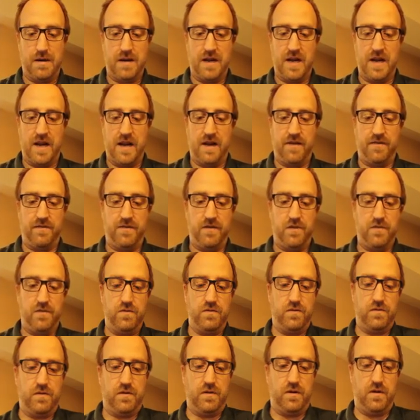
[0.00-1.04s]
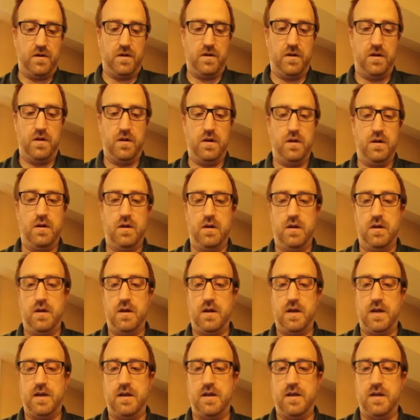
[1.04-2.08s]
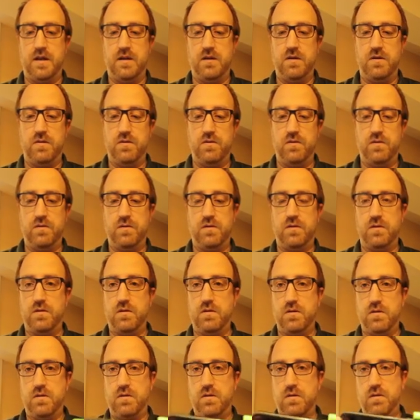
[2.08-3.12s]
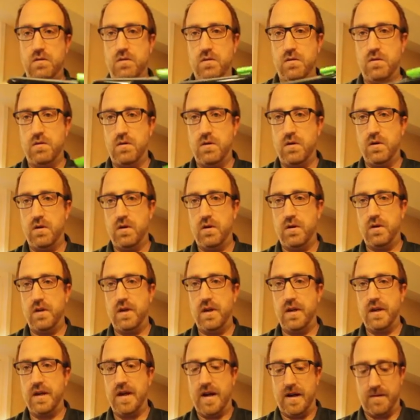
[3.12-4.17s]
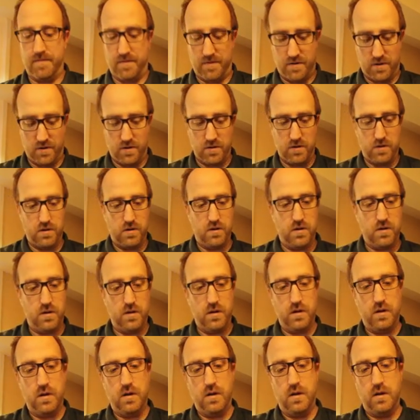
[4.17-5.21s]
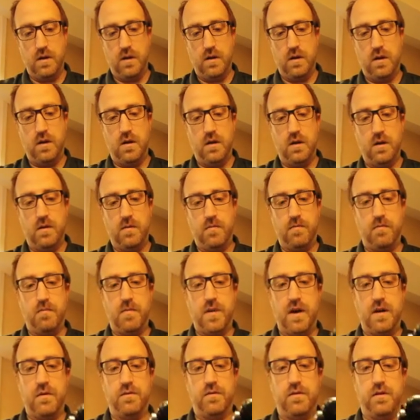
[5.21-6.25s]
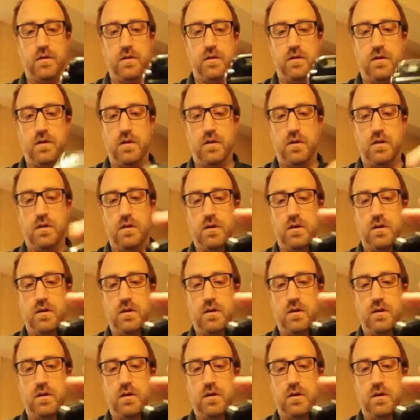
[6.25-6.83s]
I have used and did use the adapter mounted